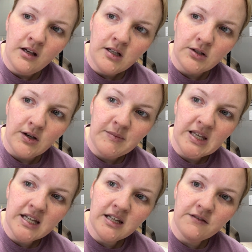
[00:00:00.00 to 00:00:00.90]
So I'm
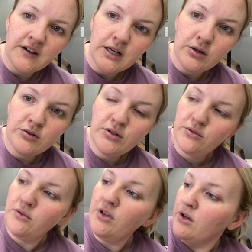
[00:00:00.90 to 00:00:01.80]
thinking if I do
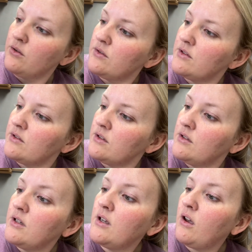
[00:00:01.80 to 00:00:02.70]
2 coats
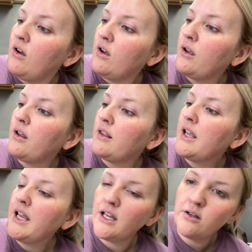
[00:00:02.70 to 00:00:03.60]
on the
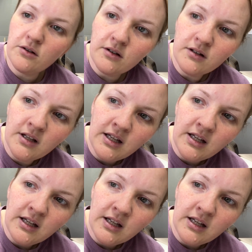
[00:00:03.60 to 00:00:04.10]
handle,